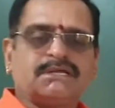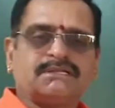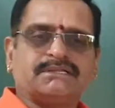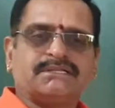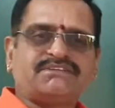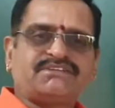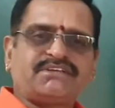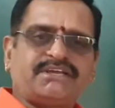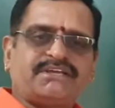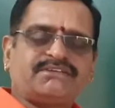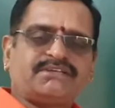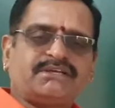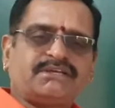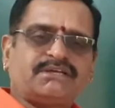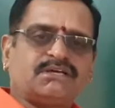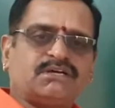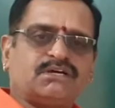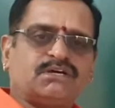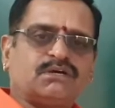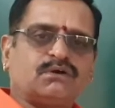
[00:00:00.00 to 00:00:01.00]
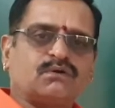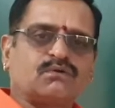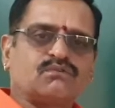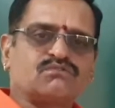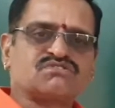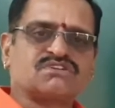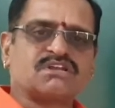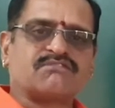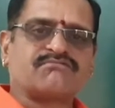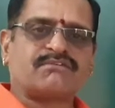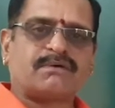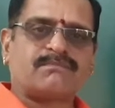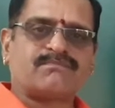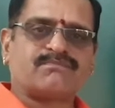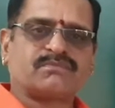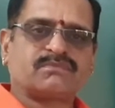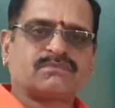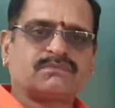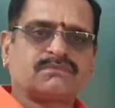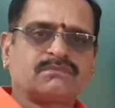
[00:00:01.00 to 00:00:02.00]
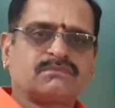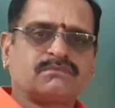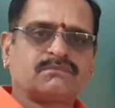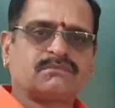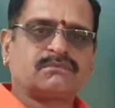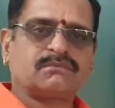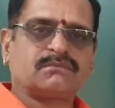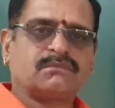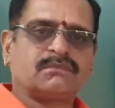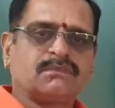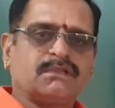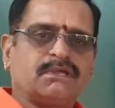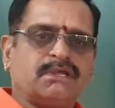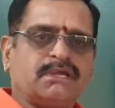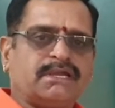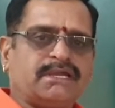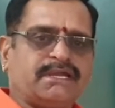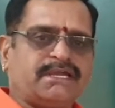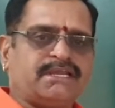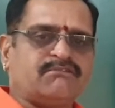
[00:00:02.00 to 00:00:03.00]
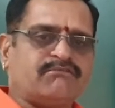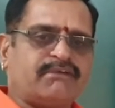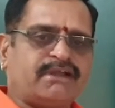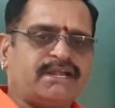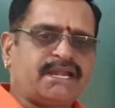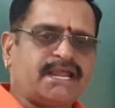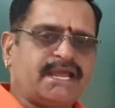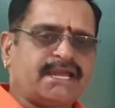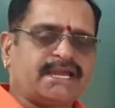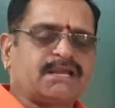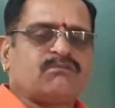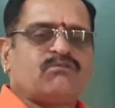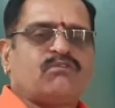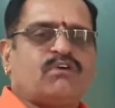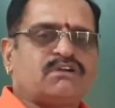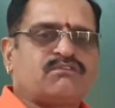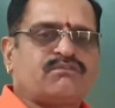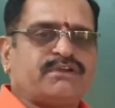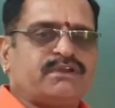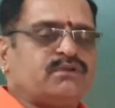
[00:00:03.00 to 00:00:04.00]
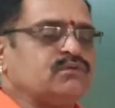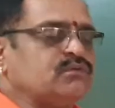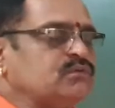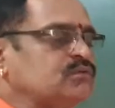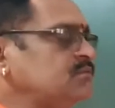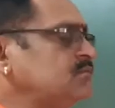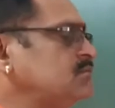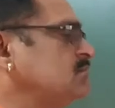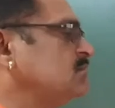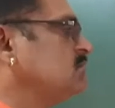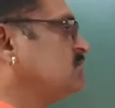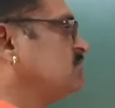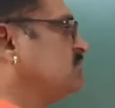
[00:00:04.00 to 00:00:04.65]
This is roster form. In Venn diagram, what we do,